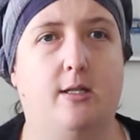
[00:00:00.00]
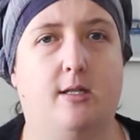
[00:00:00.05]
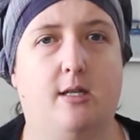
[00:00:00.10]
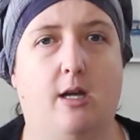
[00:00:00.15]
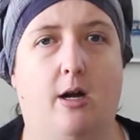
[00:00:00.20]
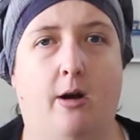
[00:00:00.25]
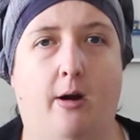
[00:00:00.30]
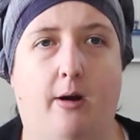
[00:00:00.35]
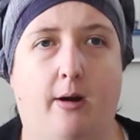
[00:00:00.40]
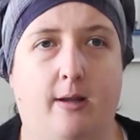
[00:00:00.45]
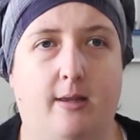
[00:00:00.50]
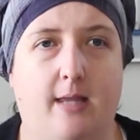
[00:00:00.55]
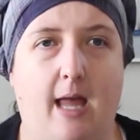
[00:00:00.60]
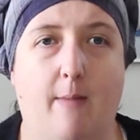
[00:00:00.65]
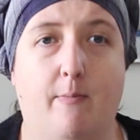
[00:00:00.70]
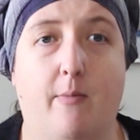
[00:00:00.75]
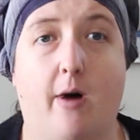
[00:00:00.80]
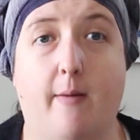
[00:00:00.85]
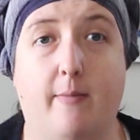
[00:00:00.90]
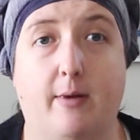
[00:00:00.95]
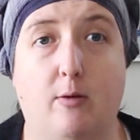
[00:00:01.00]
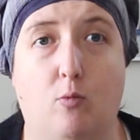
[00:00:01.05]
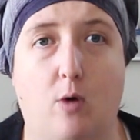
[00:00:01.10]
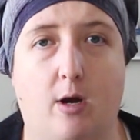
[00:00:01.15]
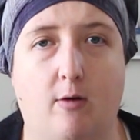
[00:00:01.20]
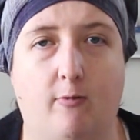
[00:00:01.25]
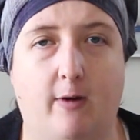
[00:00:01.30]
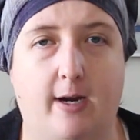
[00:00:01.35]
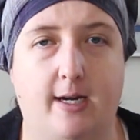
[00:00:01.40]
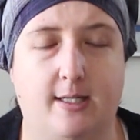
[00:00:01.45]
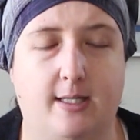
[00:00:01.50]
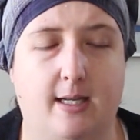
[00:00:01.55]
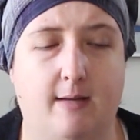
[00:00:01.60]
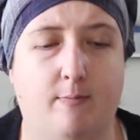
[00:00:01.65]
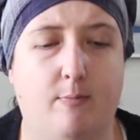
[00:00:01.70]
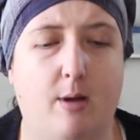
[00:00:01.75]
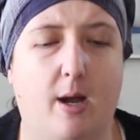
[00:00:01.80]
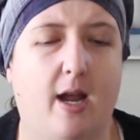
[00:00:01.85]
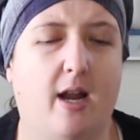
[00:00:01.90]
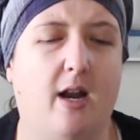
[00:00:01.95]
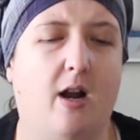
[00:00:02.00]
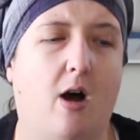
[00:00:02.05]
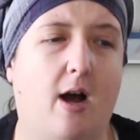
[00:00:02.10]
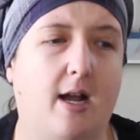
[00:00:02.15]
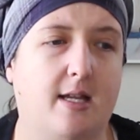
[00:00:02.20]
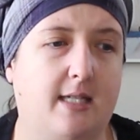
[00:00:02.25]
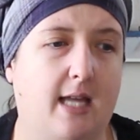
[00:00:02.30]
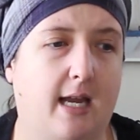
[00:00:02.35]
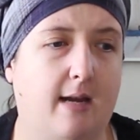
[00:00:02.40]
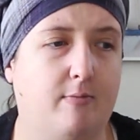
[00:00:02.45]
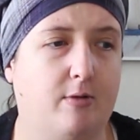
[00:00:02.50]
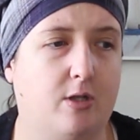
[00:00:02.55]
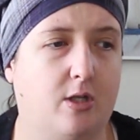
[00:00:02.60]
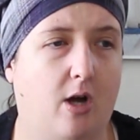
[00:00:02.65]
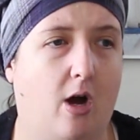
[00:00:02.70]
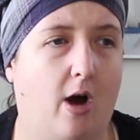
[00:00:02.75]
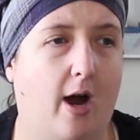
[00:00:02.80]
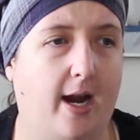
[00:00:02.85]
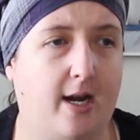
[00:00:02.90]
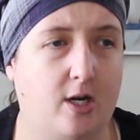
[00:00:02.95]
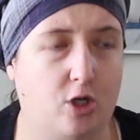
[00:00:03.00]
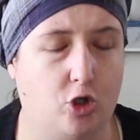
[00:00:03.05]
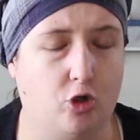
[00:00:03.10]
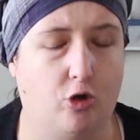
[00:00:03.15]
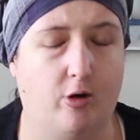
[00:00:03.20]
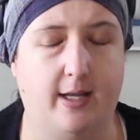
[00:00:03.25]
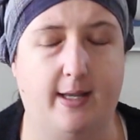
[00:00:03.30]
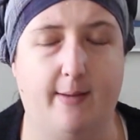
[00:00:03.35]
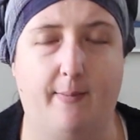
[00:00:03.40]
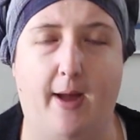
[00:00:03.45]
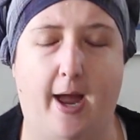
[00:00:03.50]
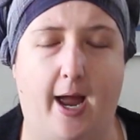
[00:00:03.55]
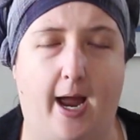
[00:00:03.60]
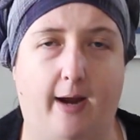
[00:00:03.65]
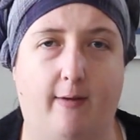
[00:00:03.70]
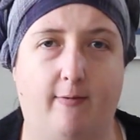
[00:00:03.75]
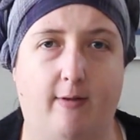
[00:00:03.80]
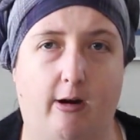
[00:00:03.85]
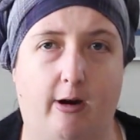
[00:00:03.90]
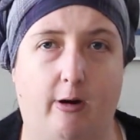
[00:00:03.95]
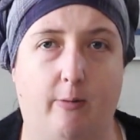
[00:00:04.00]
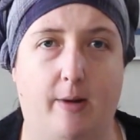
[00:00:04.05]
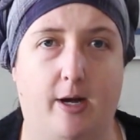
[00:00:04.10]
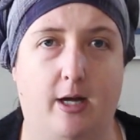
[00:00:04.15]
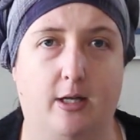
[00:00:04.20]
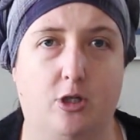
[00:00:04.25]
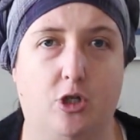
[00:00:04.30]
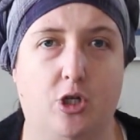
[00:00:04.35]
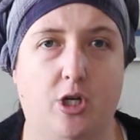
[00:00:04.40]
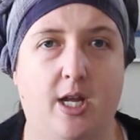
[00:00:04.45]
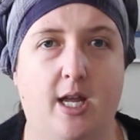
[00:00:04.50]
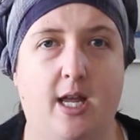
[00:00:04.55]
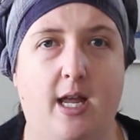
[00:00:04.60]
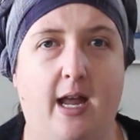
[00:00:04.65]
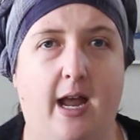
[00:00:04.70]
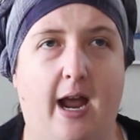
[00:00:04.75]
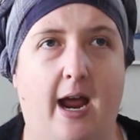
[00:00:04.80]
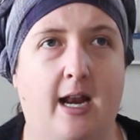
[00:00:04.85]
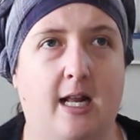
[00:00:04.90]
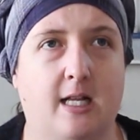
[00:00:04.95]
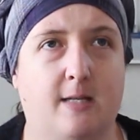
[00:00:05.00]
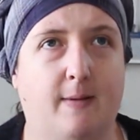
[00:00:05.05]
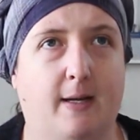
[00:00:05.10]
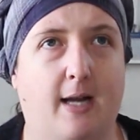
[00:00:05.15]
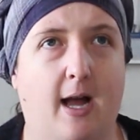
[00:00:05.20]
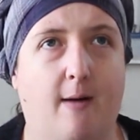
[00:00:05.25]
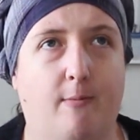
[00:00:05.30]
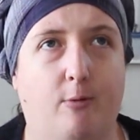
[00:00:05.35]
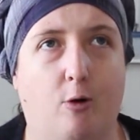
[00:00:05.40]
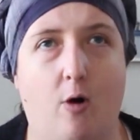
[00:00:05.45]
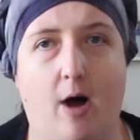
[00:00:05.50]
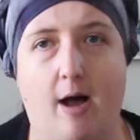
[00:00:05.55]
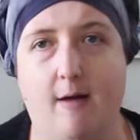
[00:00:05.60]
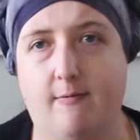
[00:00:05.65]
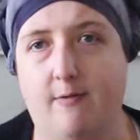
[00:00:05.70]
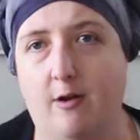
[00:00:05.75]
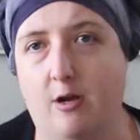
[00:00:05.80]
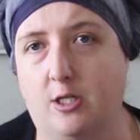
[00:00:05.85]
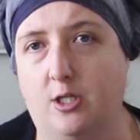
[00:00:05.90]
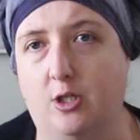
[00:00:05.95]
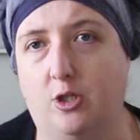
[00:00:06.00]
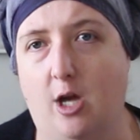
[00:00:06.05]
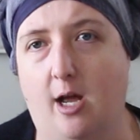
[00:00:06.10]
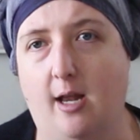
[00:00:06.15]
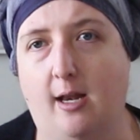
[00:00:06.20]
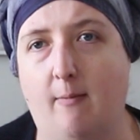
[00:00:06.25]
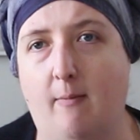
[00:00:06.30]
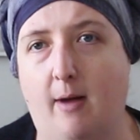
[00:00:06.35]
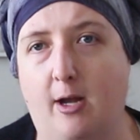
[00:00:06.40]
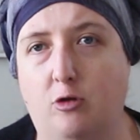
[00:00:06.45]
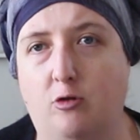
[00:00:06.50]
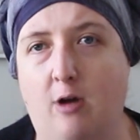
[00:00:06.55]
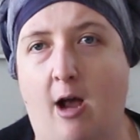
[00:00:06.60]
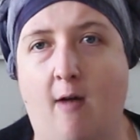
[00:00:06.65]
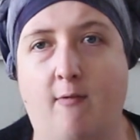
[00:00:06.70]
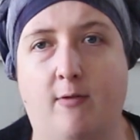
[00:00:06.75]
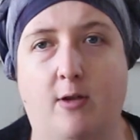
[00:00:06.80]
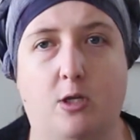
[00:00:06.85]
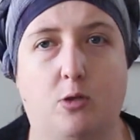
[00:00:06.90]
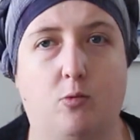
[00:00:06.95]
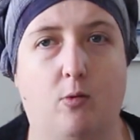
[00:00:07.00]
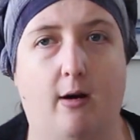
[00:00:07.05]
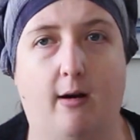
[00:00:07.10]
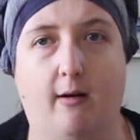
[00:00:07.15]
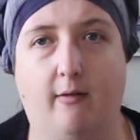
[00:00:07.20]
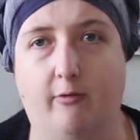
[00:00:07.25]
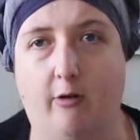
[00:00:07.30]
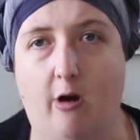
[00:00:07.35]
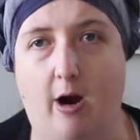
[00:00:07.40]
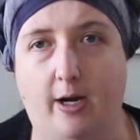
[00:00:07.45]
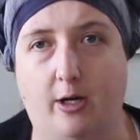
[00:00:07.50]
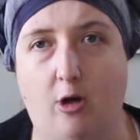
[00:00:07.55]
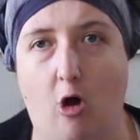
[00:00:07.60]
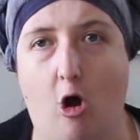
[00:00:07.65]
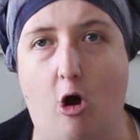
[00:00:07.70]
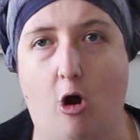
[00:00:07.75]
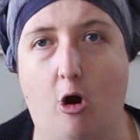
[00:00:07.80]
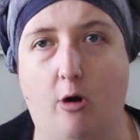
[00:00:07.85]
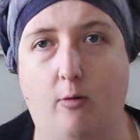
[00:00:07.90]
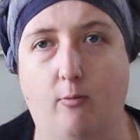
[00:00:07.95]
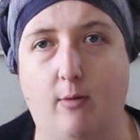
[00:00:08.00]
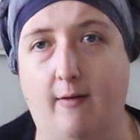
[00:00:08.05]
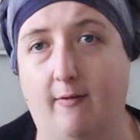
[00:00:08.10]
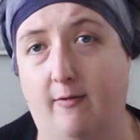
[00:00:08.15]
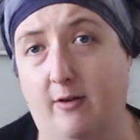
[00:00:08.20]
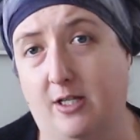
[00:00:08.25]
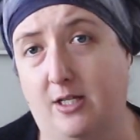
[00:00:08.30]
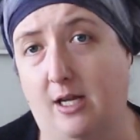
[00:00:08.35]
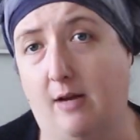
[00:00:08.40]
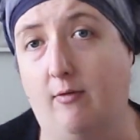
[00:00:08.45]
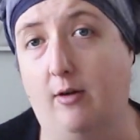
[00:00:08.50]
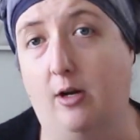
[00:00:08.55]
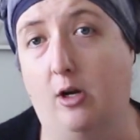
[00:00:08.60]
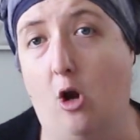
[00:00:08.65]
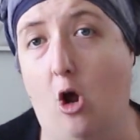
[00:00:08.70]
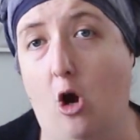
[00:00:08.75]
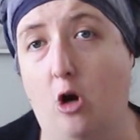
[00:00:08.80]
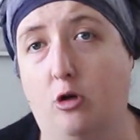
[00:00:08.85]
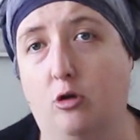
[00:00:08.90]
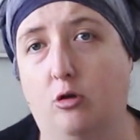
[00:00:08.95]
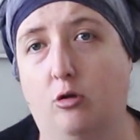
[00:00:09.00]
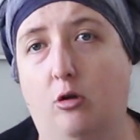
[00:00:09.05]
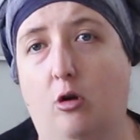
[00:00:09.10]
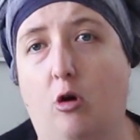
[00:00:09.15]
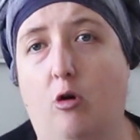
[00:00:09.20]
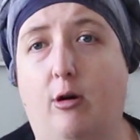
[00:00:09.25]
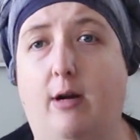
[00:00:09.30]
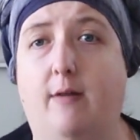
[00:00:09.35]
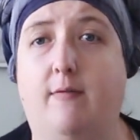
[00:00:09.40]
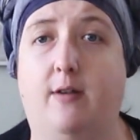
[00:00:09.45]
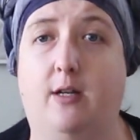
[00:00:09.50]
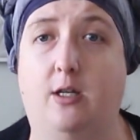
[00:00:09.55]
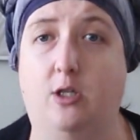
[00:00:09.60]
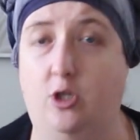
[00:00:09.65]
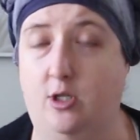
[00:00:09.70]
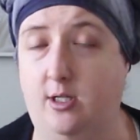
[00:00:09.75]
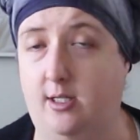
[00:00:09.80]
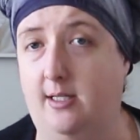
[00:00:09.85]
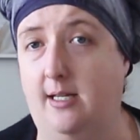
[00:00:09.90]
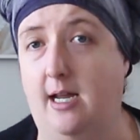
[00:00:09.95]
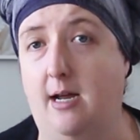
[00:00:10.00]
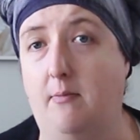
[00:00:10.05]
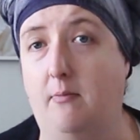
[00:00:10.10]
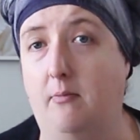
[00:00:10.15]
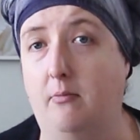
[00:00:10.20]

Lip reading: So that might be one reason. But I enjoy the pack very much, and it's become quite versatile in my travels wherever I go, whether it's even local or even just